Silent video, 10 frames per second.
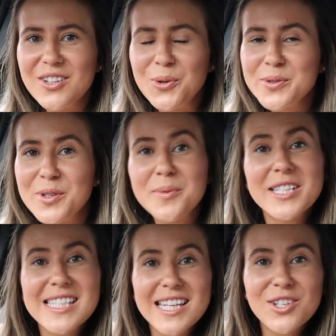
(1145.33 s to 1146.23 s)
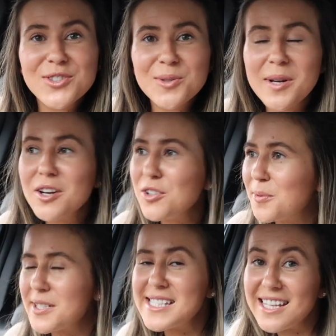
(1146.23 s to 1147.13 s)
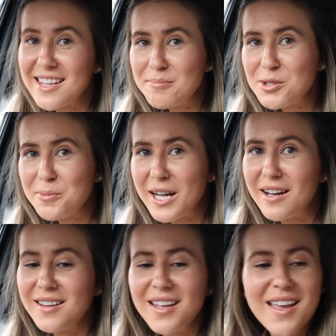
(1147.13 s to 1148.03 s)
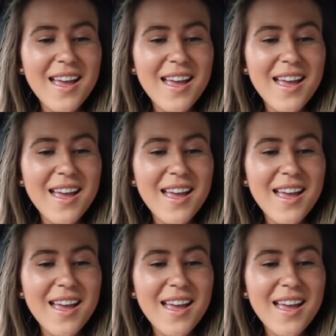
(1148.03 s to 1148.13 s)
also want to see you do well, you want to see them do well,